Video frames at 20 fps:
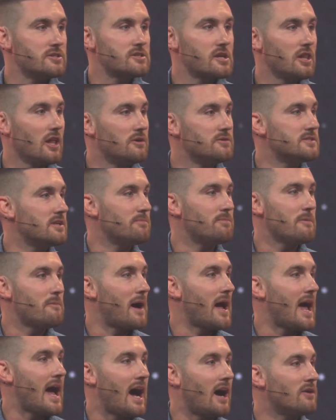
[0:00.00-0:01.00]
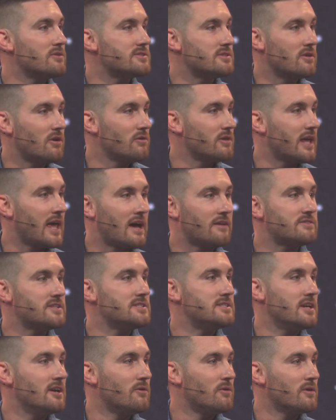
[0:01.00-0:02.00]
just closed up in my house and only have
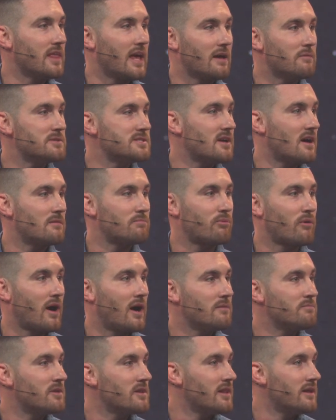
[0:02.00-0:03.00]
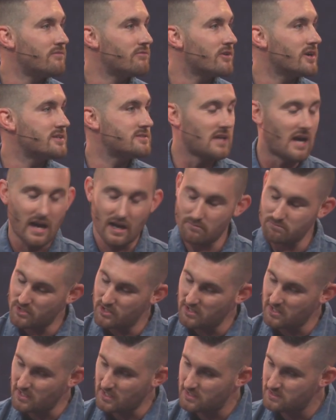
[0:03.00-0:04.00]
to deal with Amazon Prime deliveries, I'm
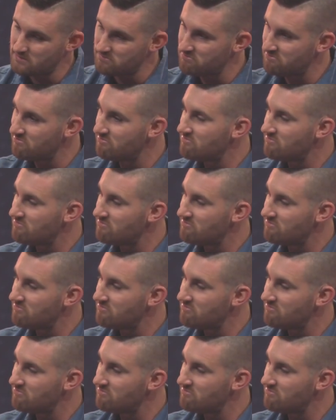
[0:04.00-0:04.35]
good.